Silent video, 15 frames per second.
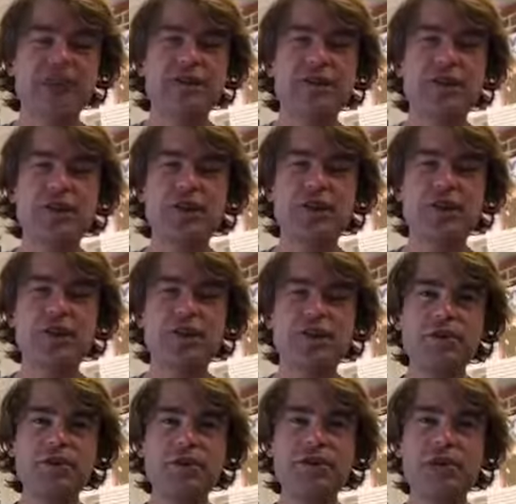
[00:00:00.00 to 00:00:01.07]
So
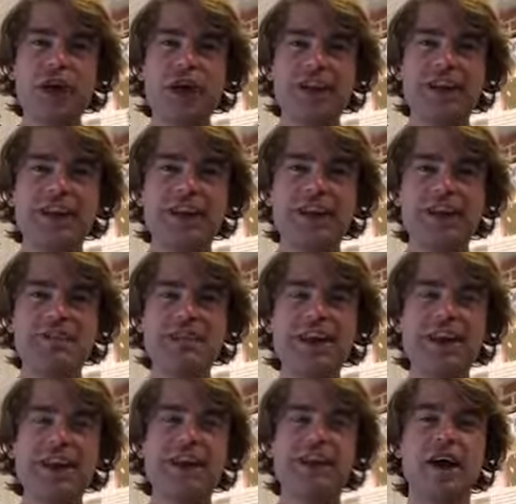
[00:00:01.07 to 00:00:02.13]
those of you out there
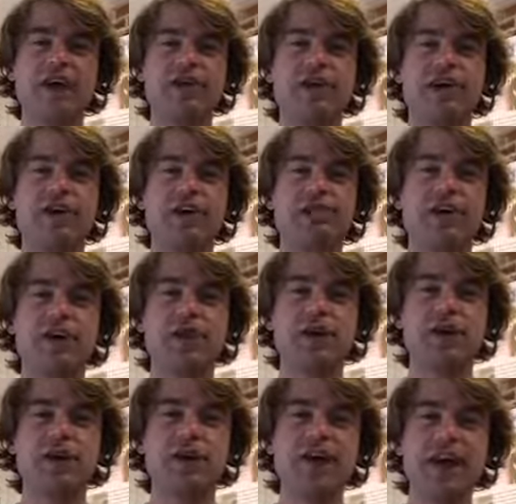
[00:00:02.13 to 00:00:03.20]
listening, I'd love to hear from
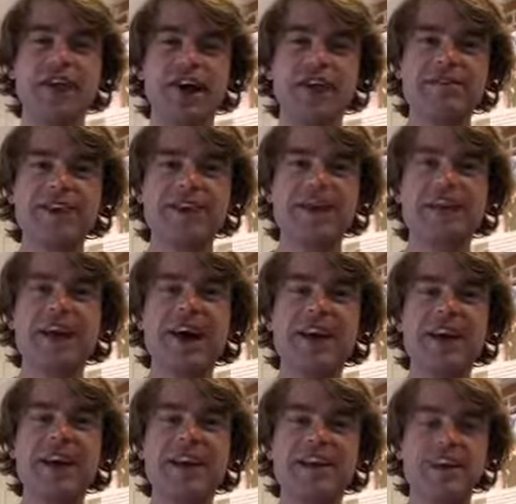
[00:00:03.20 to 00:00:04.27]
you. Give me a shout
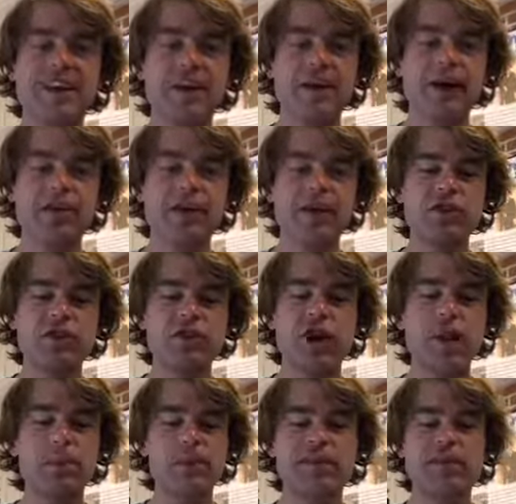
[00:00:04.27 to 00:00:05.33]
out in the comments,
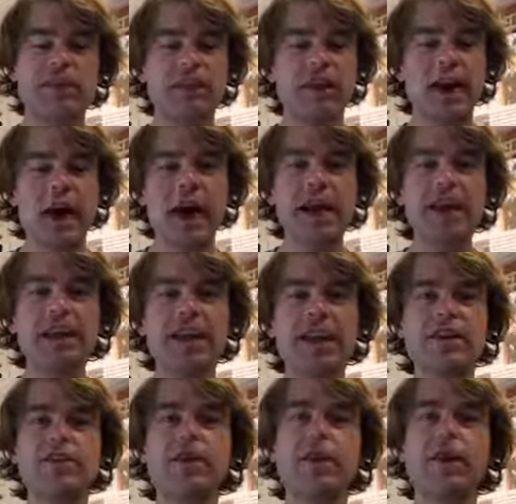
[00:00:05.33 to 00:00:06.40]
drop us a line, let
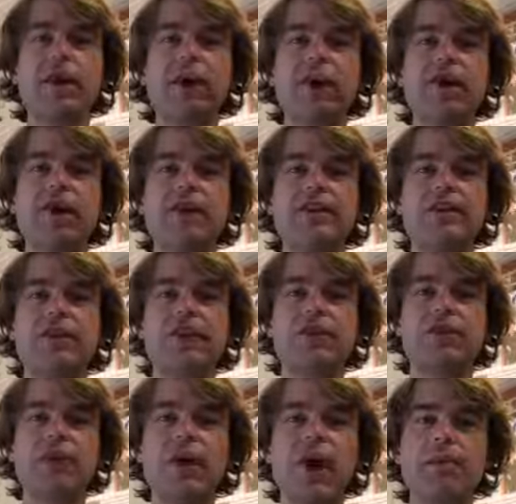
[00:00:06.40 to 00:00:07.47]
us know where you're listening
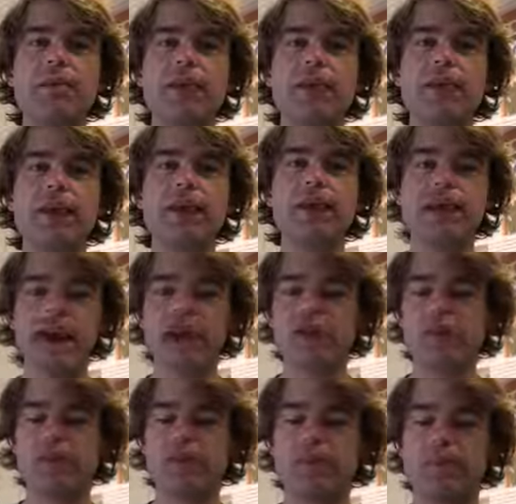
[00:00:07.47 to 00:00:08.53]
from and your
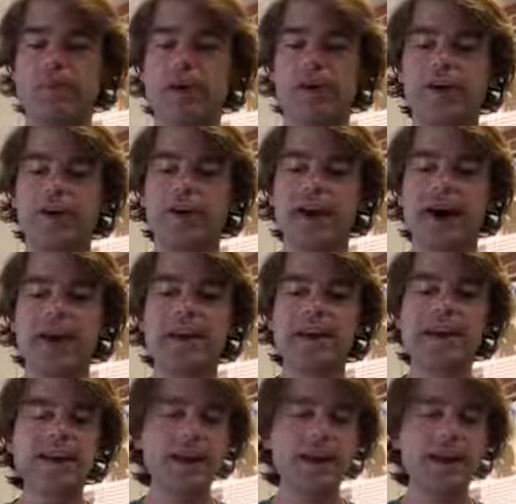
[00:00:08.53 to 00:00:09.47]
connection to Baldhead Island.